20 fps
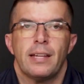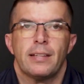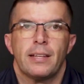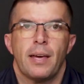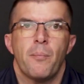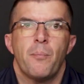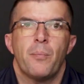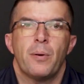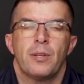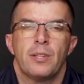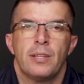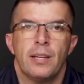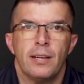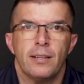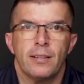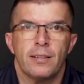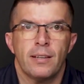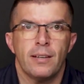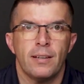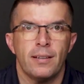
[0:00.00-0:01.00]
can
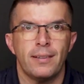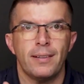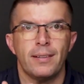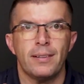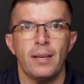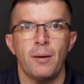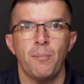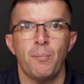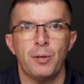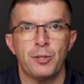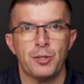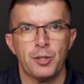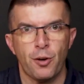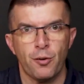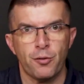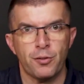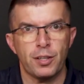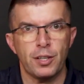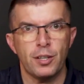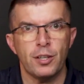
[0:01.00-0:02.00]
predict the temperature of
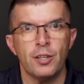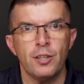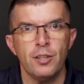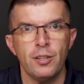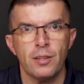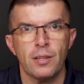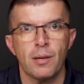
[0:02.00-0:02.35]
the Earth